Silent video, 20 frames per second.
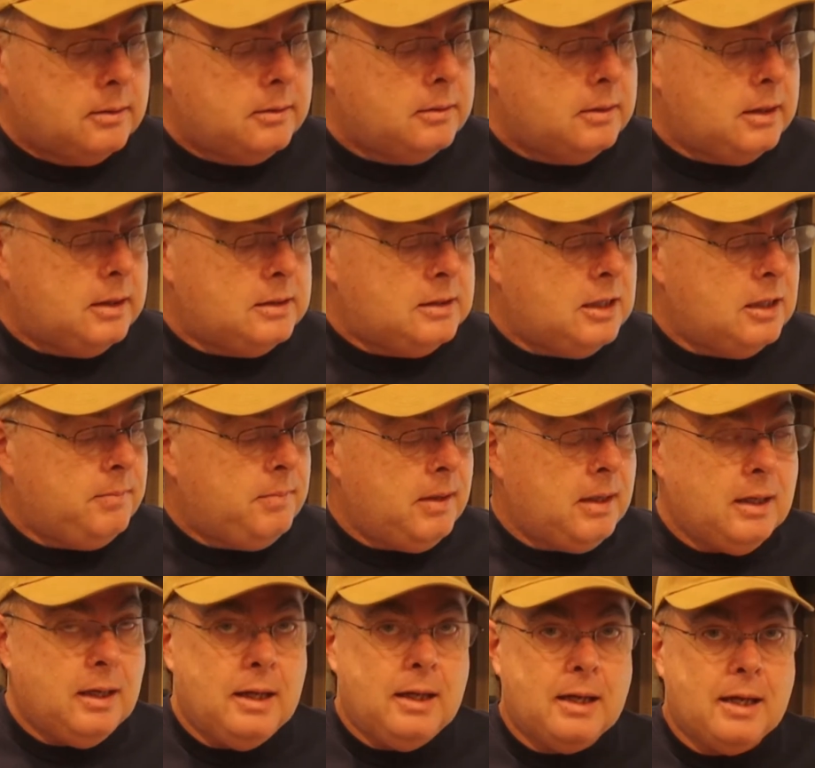the
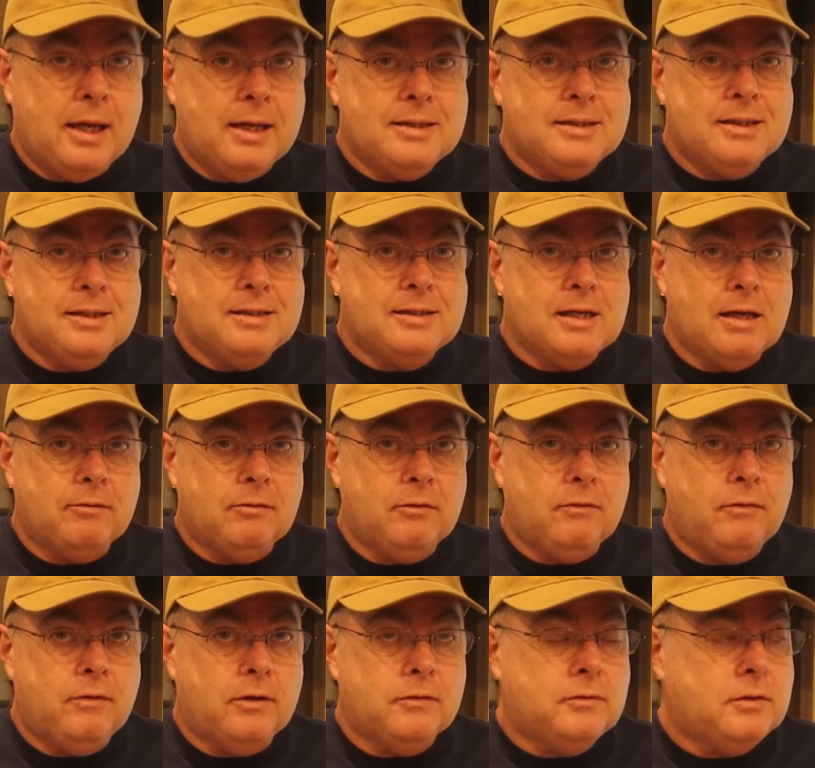TP-Link
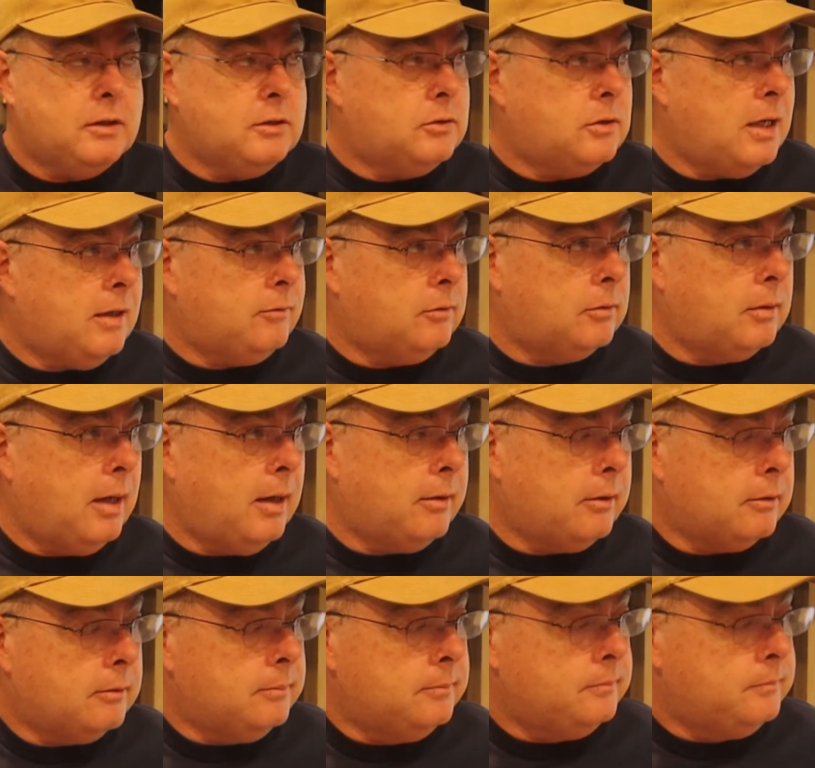AC750 travel
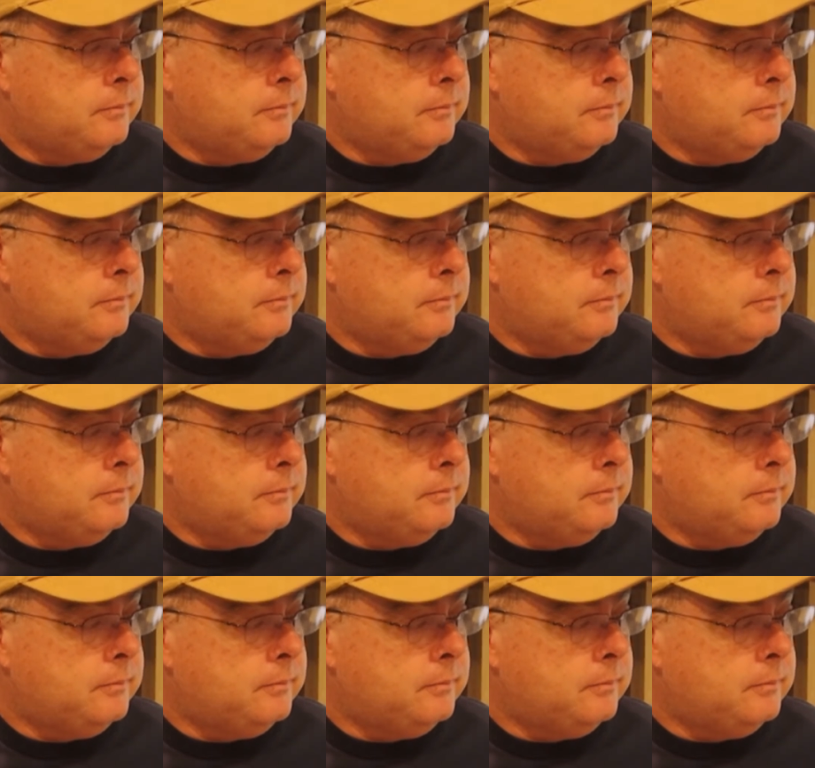router.